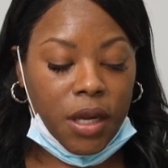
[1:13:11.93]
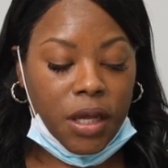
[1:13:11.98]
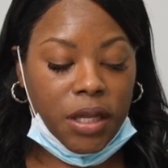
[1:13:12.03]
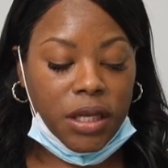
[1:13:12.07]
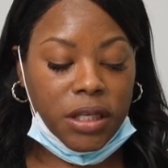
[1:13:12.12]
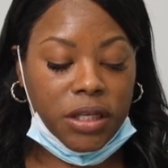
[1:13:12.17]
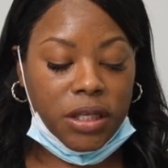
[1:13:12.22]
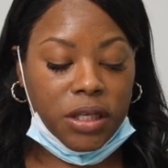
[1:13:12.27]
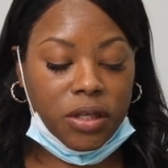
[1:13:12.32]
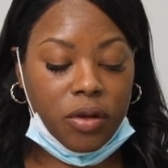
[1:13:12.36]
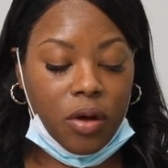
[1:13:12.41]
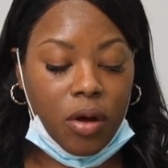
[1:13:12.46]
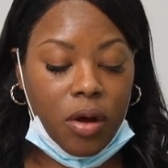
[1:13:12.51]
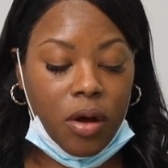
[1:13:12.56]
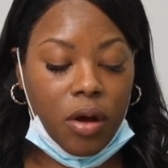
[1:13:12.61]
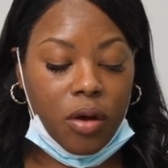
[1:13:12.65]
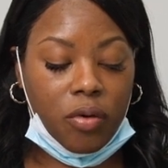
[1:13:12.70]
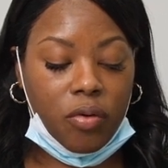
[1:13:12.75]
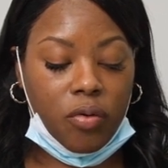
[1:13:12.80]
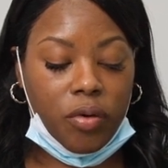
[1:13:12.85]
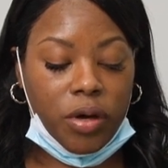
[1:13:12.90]
This is
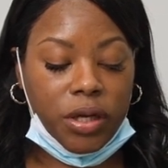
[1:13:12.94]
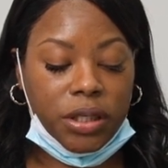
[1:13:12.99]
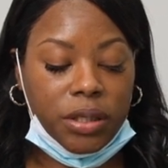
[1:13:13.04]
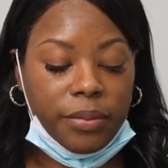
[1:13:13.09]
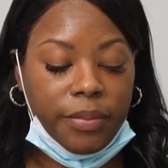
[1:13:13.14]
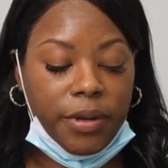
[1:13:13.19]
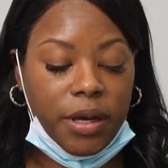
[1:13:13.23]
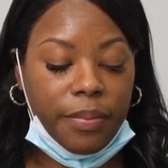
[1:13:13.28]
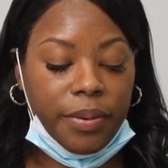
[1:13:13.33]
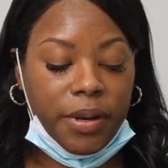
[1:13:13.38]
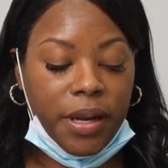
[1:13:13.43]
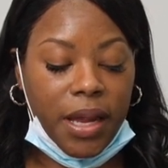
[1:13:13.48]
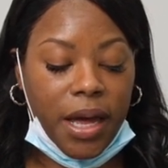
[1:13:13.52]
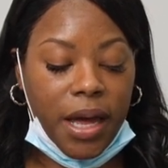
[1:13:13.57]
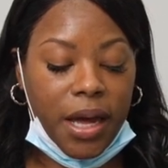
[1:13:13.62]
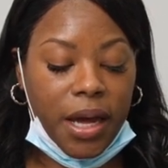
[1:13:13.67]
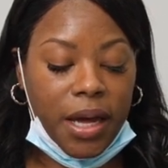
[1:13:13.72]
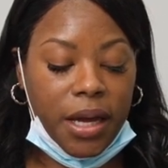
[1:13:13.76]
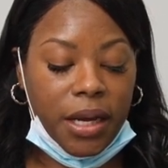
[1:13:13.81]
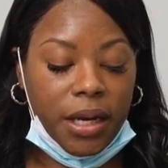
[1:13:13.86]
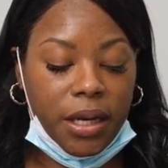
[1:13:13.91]
all going to be
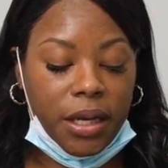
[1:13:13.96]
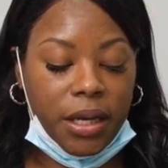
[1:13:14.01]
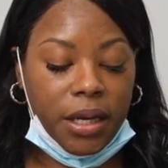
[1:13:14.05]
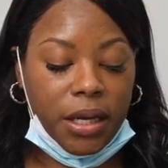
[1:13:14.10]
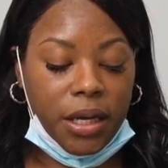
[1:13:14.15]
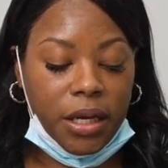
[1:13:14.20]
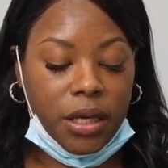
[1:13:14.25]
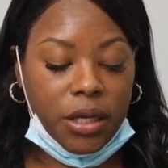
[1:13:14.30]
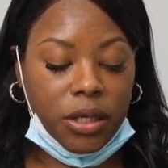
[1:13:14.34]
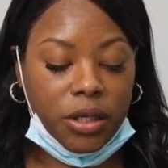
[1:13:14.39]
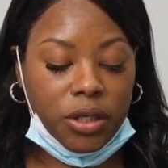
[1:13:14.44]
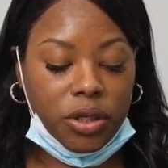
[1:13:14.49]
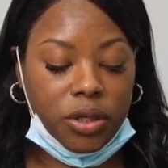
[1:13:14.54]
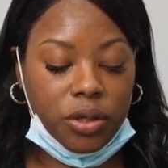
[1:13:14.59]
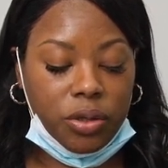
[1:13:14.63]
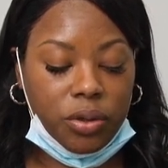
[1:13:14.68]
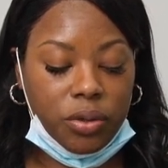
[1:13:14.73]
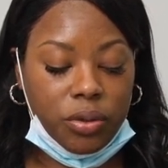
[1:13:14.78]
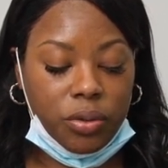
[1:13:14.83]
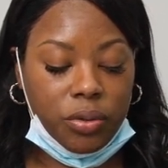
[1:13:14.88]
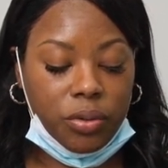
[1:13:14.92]
applied
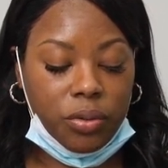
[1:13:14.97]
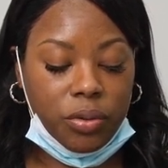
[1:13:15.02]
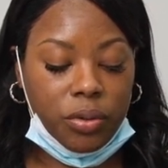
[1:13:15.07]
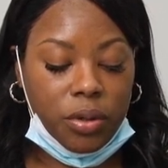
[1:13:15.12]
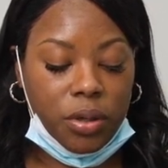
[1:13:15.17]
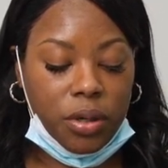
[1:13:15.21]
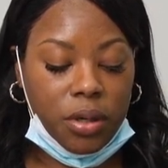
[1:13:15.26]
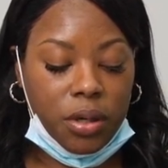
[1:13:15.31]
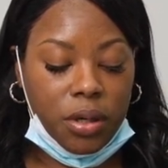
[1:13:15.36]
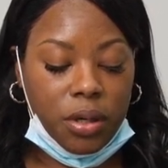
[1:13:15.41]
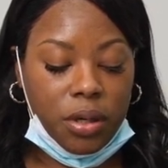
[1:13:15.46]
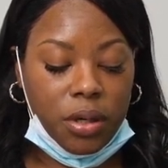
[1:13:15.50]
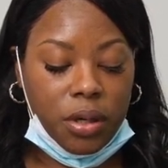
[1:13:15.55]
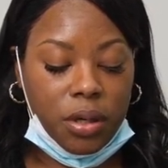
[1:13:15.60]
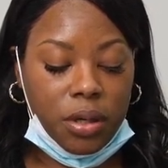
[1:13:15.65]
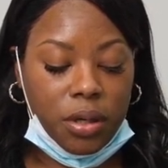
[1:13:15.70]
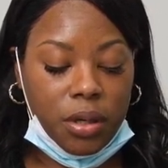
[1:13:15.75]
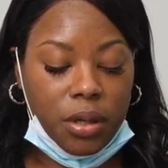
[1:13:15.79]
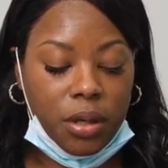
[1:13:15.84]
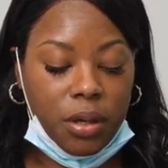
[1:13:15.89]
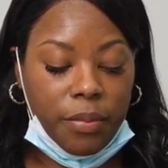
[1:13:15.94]
into
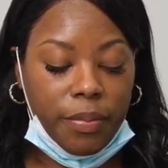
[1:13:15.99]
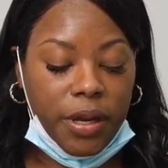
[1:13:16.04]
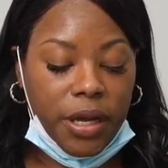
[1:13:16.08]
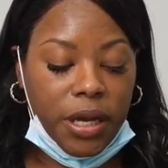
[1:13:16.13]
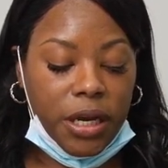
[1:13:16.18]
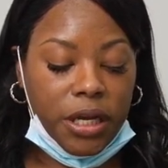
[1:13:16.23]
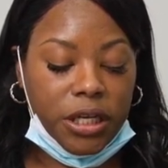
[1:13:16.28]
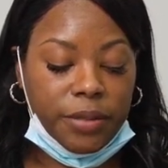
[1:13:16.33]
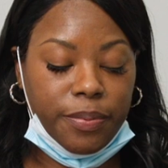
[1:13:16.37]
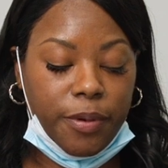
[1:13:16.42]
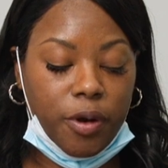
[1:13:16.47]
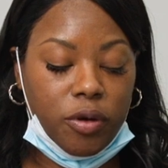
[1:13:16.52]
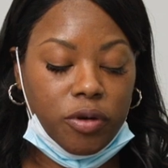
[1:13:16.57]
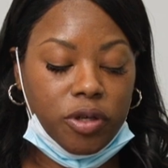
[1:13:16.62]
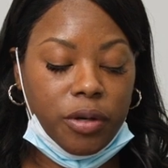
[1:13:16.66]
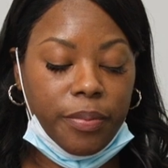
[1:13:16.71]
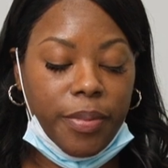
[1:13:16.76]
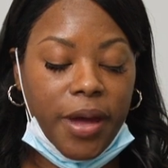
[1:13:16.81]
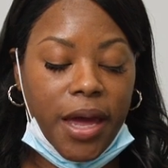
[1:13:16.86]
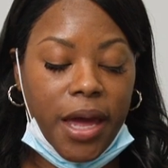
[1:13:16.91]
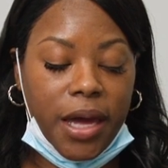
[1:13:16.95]
the blood
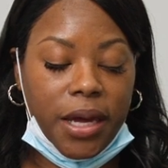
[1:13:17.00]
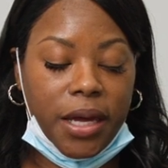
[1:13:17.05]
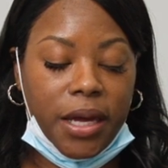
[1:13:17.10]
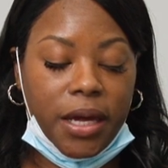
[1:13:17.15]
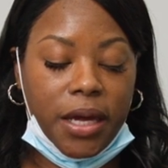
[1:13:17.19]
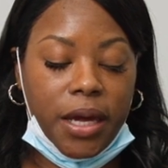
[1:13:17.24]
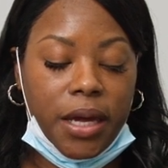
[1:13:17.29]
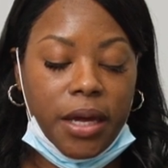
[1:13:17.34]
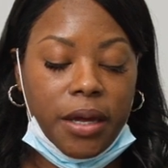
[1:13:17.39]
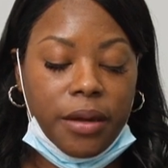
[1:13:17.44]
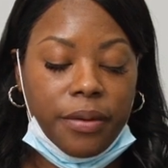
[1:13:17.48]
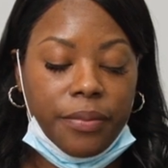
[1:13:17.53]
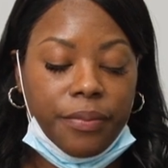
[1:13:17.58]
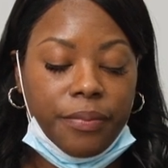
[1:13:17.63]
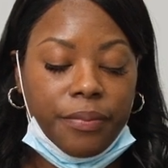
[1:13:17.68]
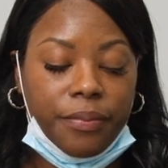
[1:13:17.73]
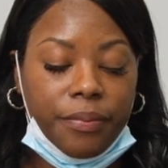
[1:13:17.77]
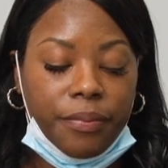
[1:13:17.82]
exposure bag again.